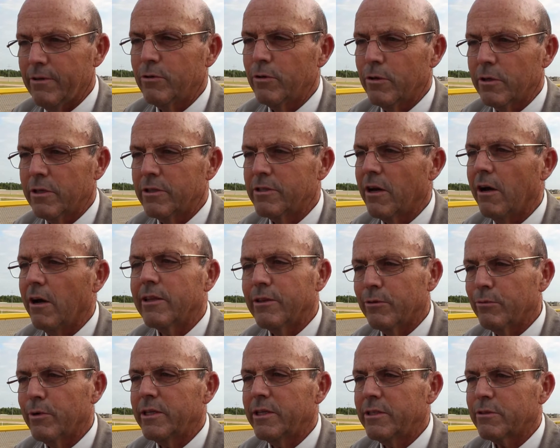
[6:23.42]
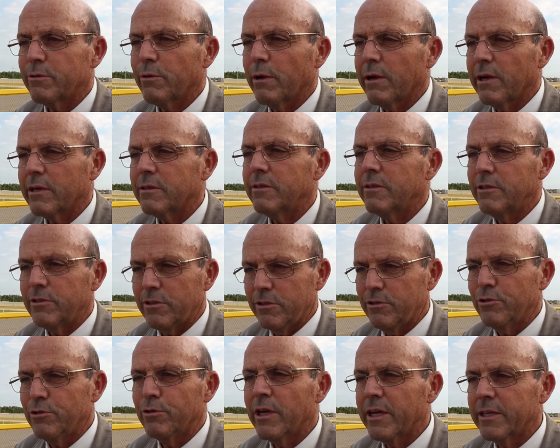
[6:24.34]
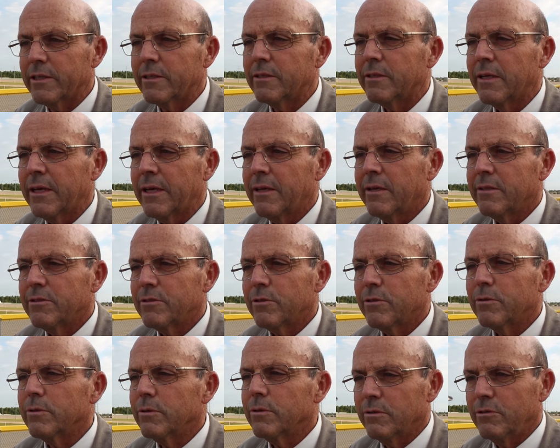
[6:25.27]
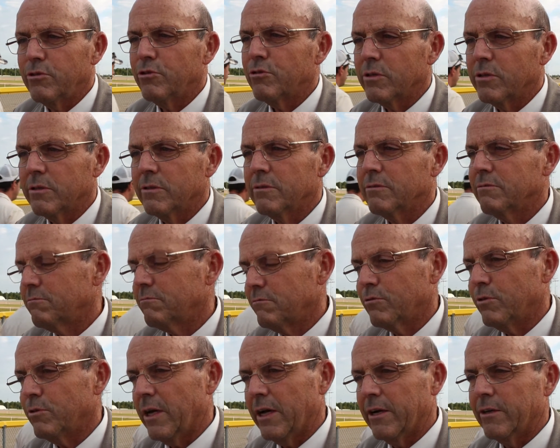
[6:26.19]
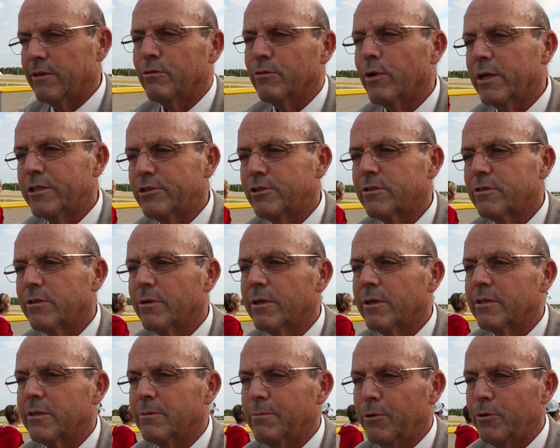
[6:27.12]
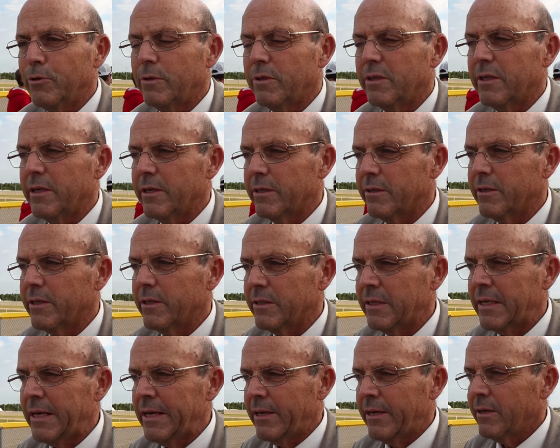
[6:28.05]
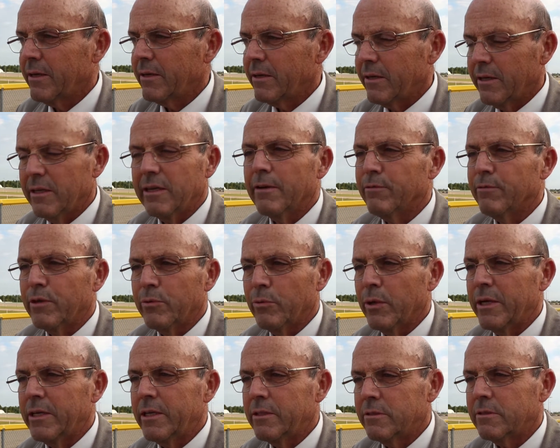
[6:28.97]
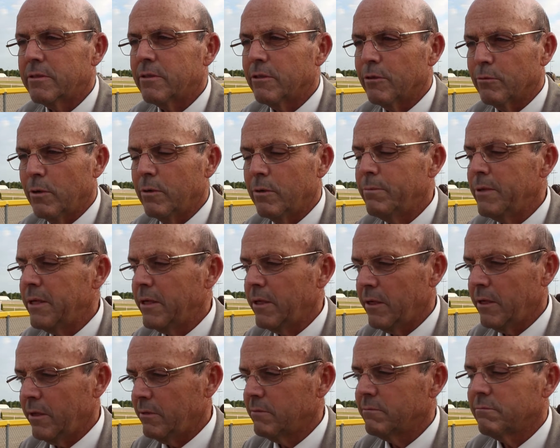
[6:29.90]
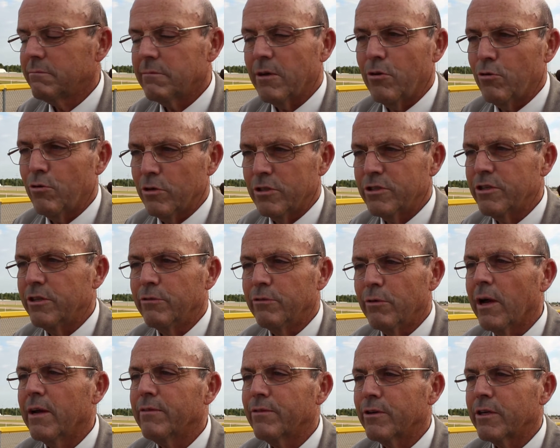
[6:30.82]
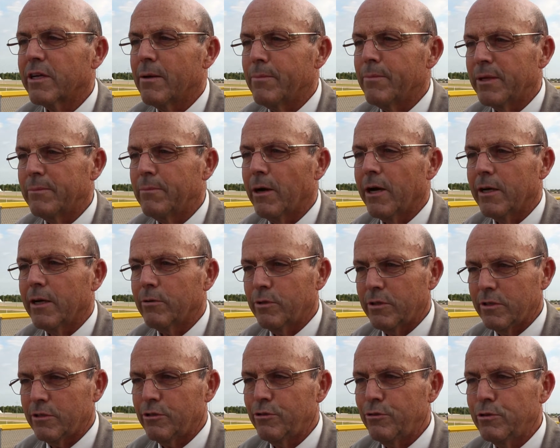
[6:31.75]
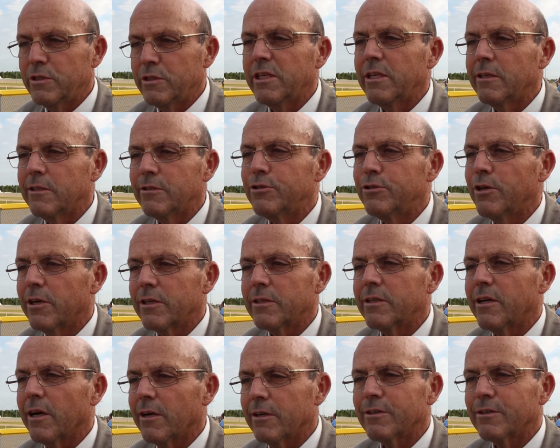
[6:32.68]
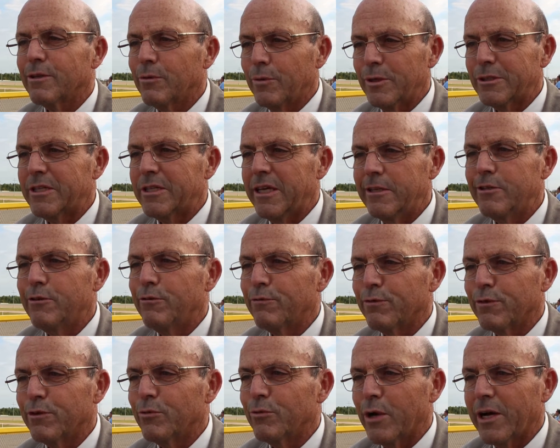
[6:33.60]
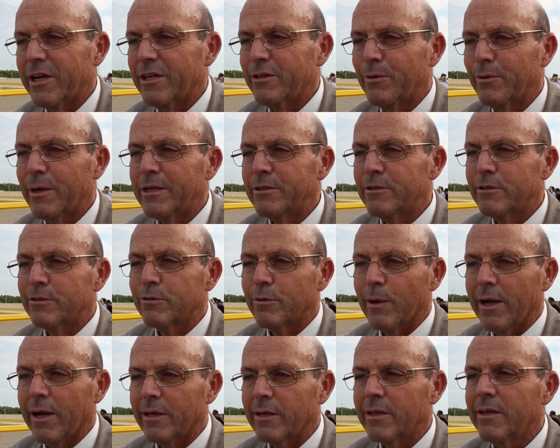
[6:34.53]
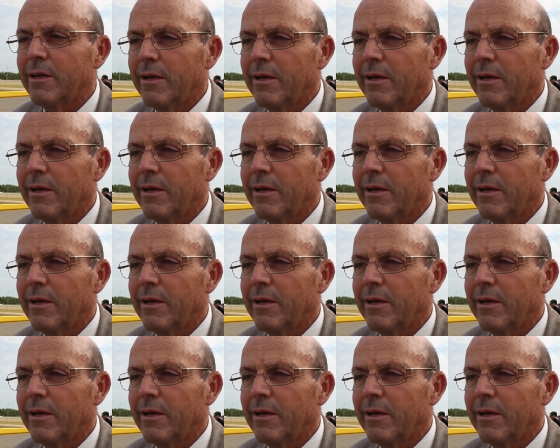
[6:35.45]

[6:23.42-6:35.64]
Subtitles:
a horse on the racetrack, this is your night. So you can go down and register at the booth there, and every race there will be a horse and driver coming by with a two-seated jog cart that will take you for a ride around the track